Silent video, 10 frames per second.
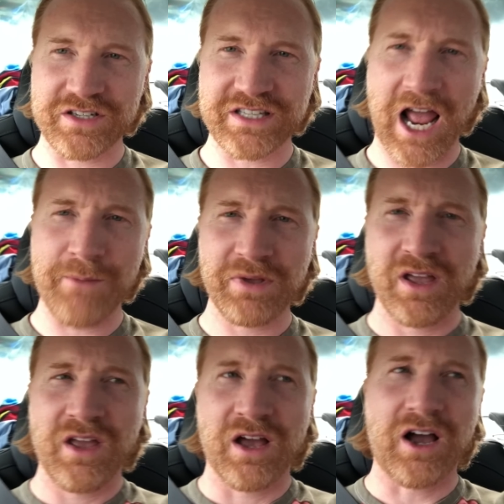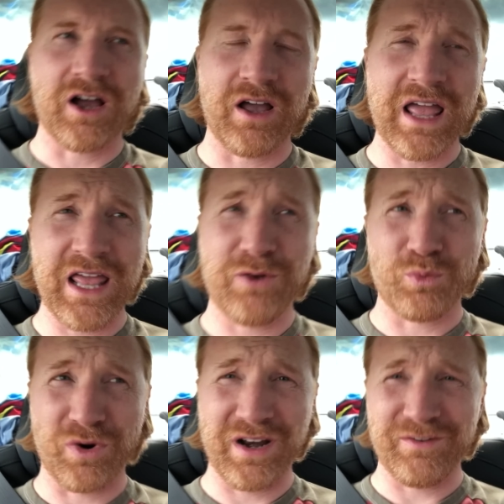stop, and
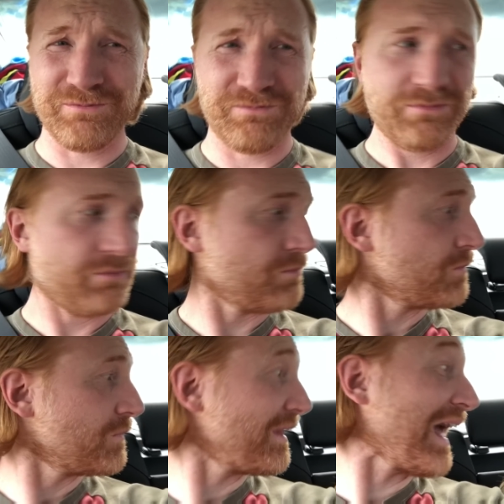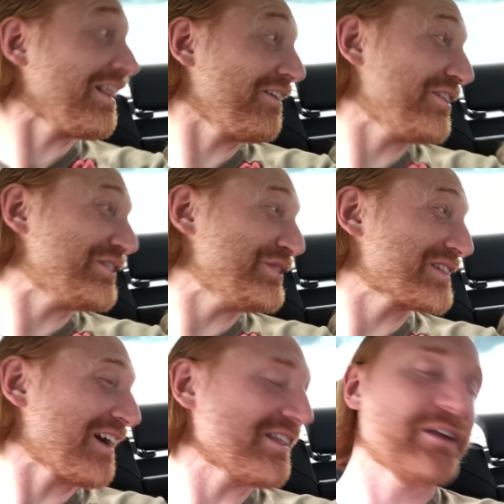we're in a... I love you too,
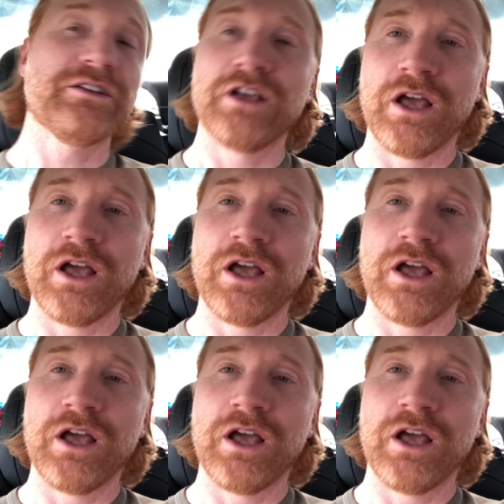Scarlett.